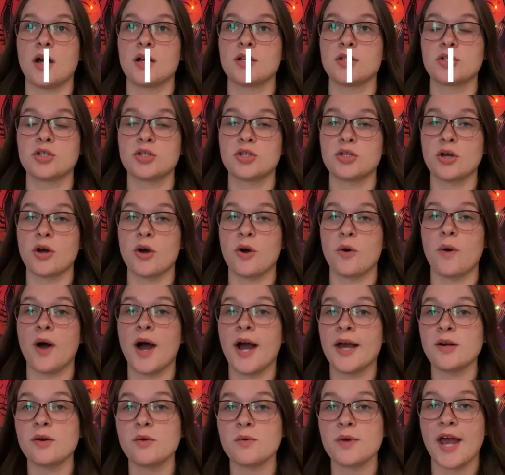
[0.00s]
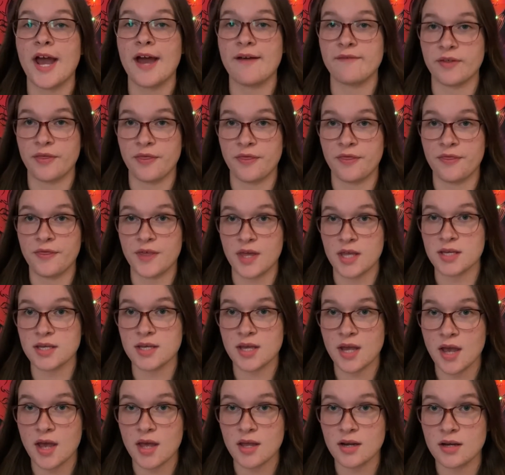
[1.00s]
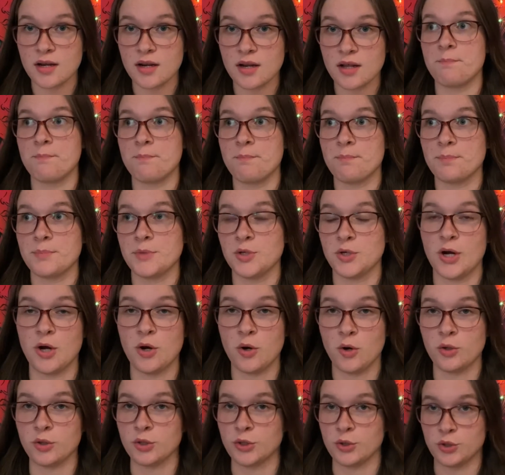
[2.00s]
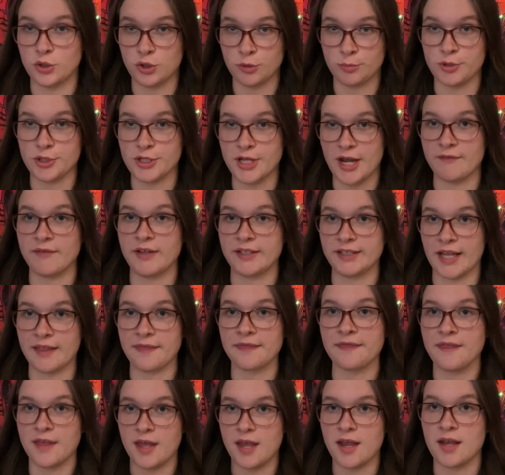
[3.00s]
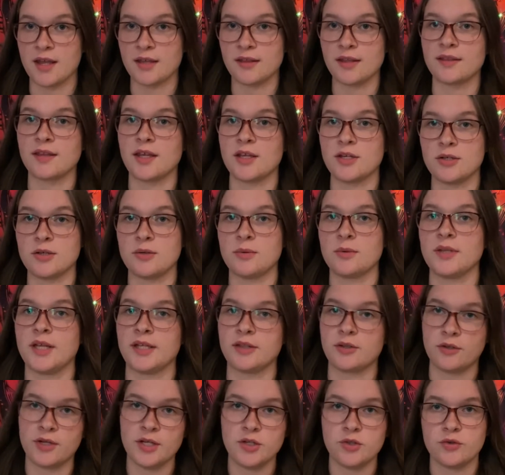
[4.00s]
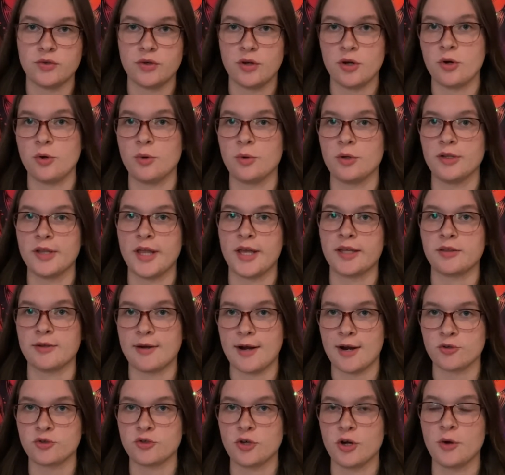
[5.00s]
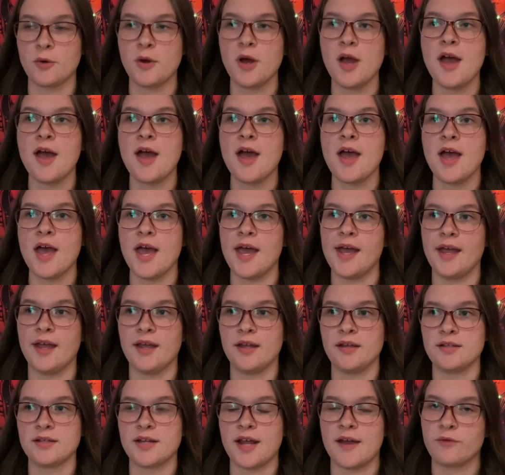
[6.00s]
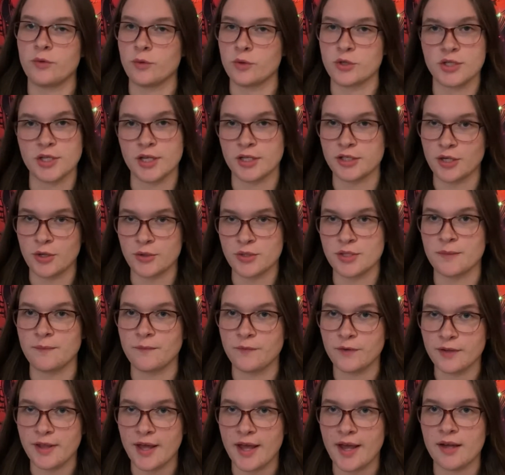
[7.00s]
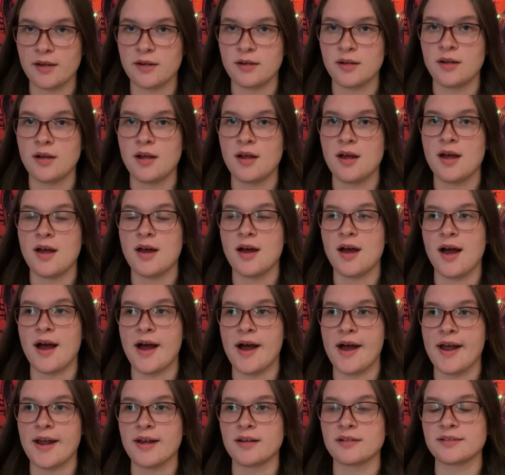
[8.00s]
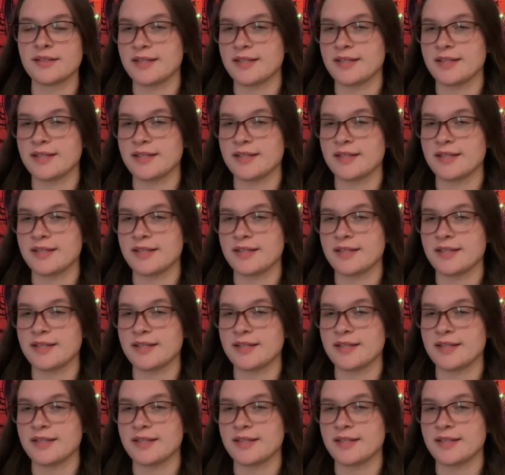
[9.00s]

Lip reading: So I don't have a thing yet. You know how all YouTubers have like that thing that they do in like their intro or like their outro, and everyone just like knows them for that. I